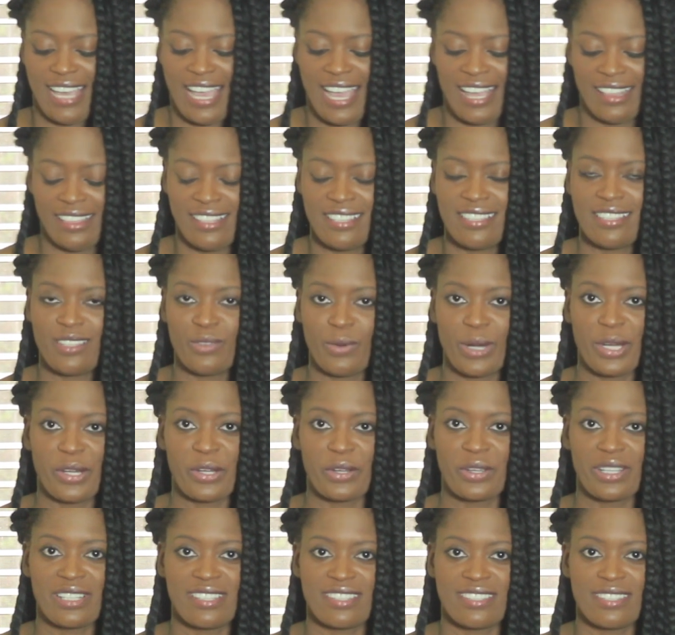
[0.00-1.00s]
and this is where
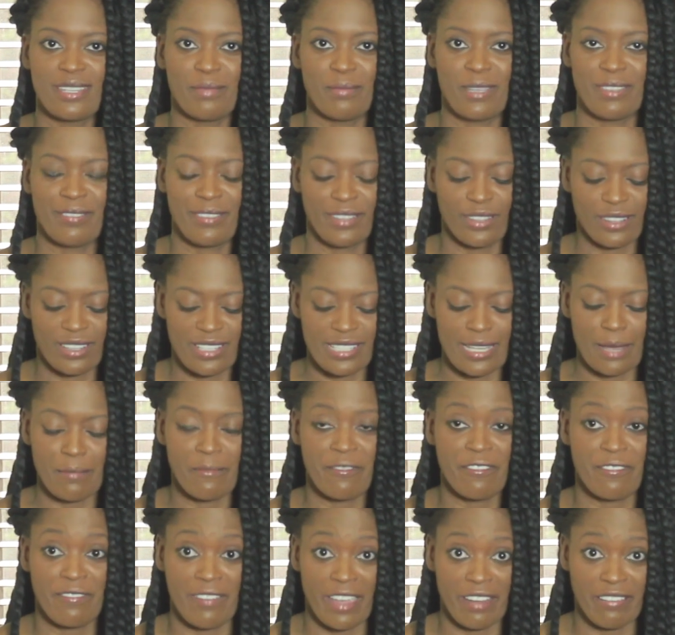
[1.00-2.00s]
you're going to see me fail because
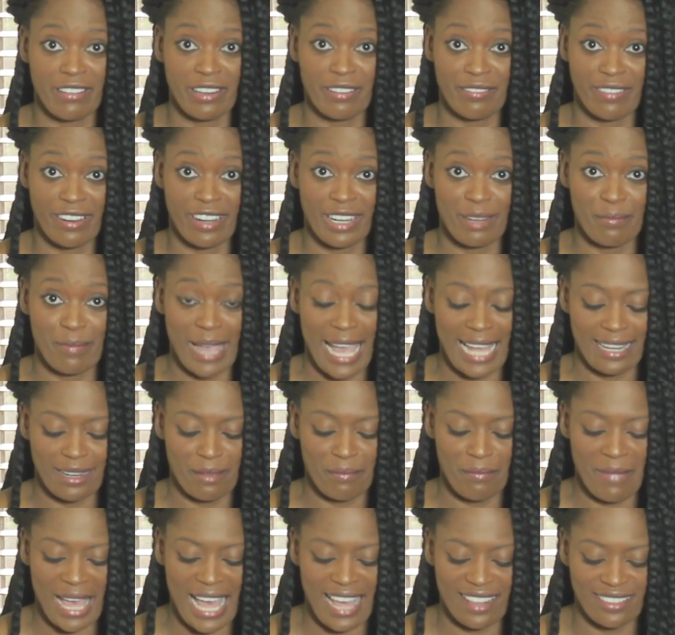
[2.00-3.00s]
I'm very, very bad
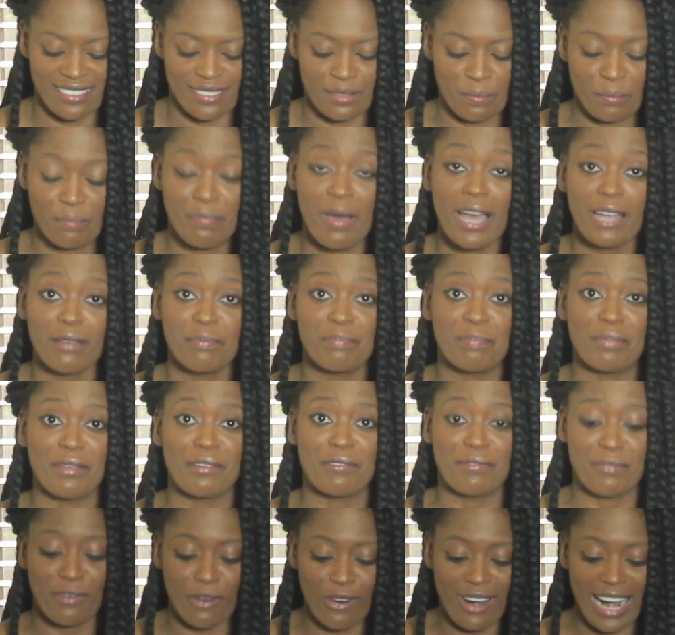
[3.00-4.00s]
at maths. But
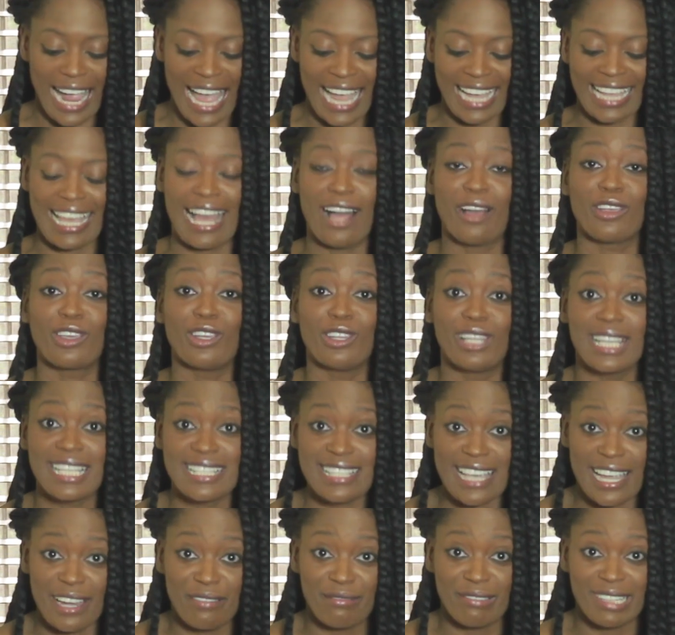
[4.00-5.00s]
before I
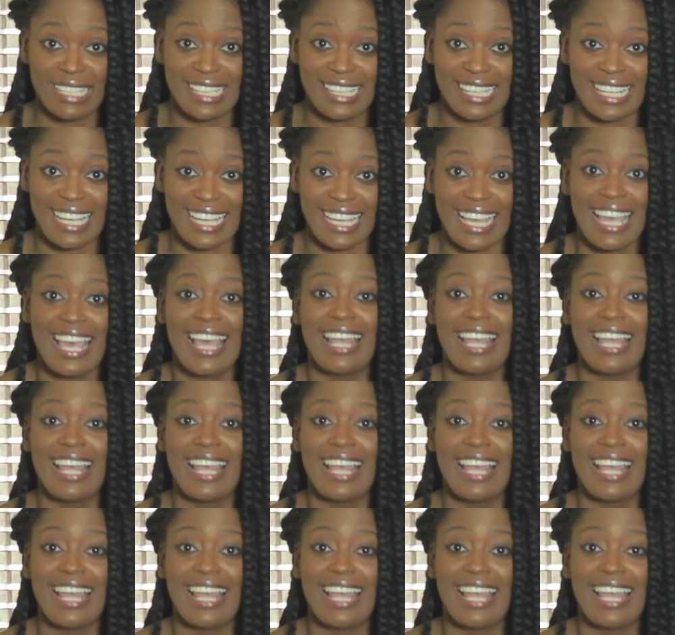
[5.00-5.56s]
calculate everything,